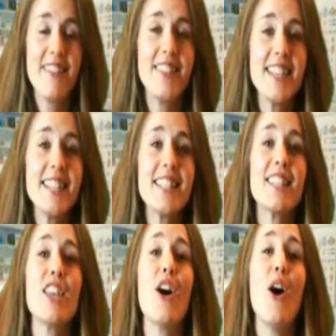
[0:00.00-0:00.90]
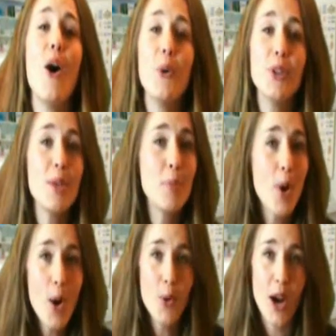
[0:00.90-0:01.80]
This is the only
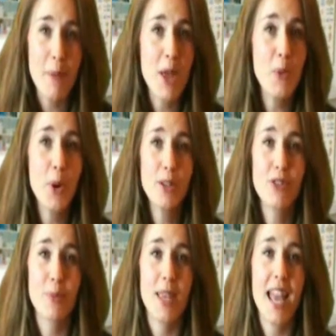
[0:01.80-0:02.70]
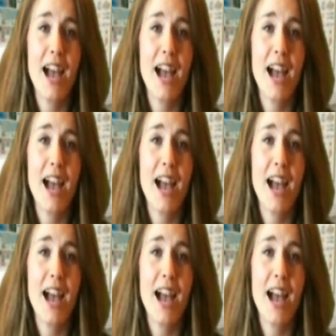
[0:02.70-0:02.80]
program that worked for me